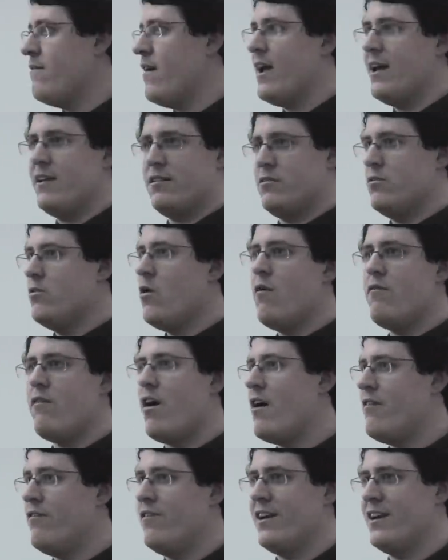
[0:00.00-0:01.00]
that it's not that
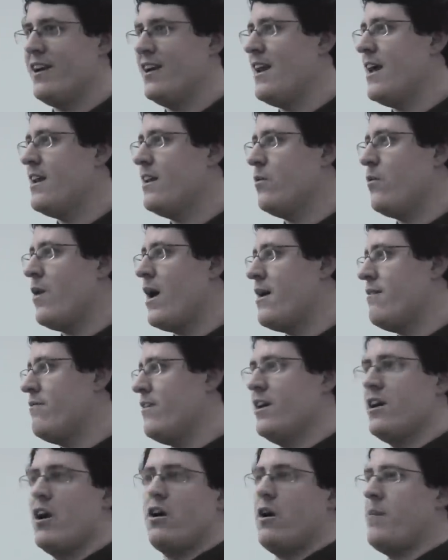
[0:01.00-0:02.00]
I think in any way
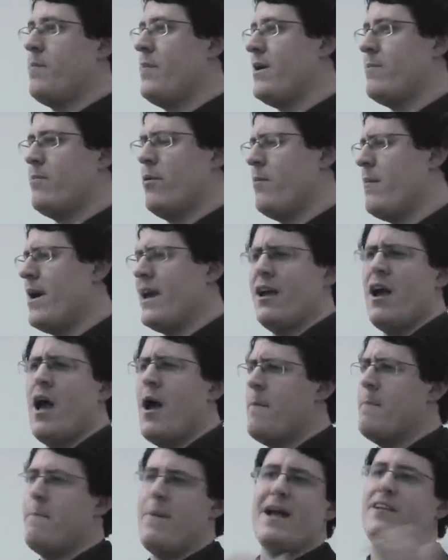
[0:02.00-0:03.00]
that younger people make
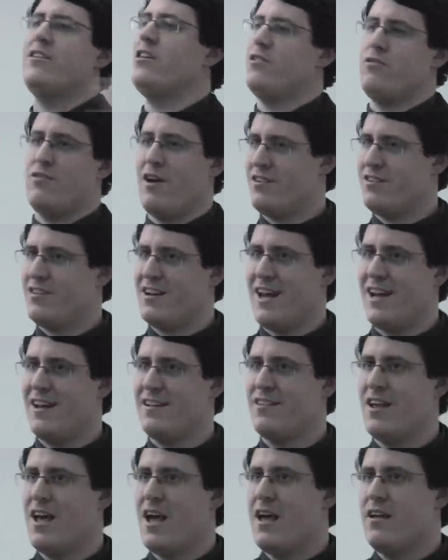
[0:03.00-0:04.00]
better
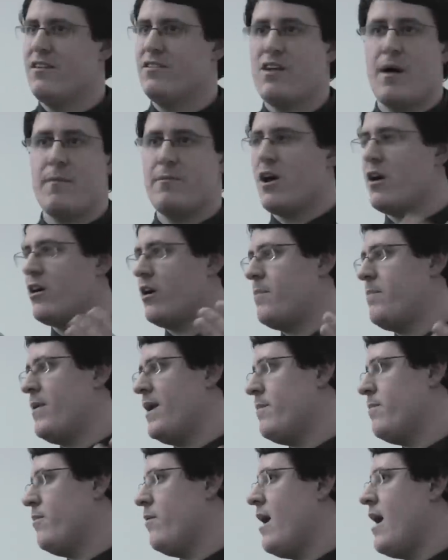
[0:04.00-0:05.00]
trustees. Some younger
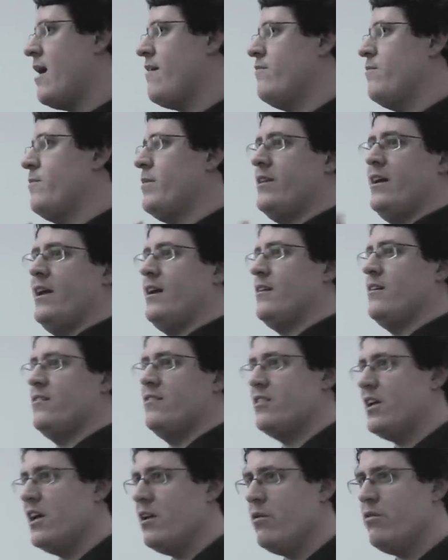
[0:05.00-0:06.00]
people have particular
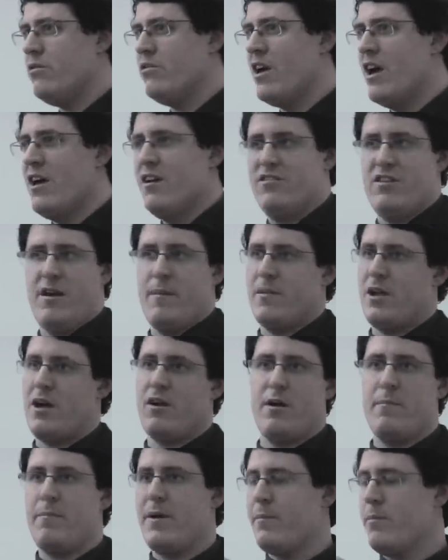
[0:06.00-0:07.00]
skills, some
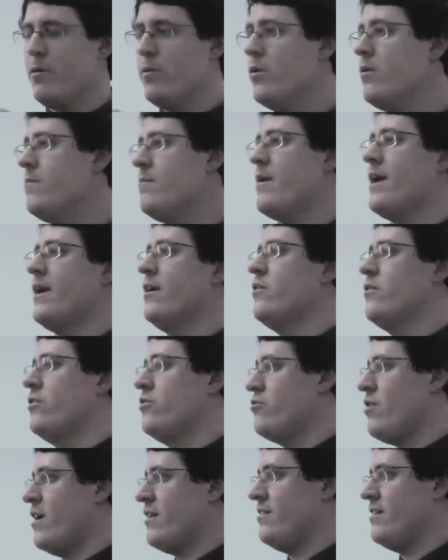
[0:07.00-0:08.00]
younger people wouldn't make good
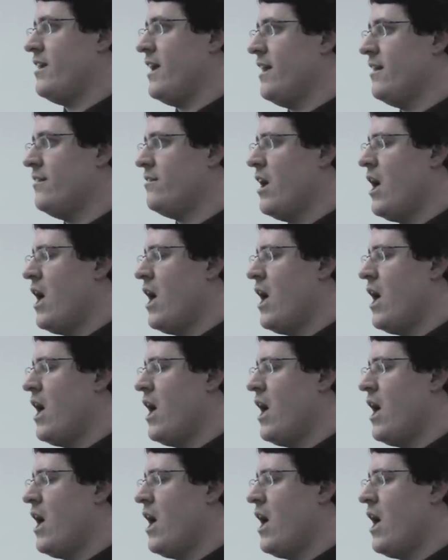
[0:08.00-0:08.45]
trustees.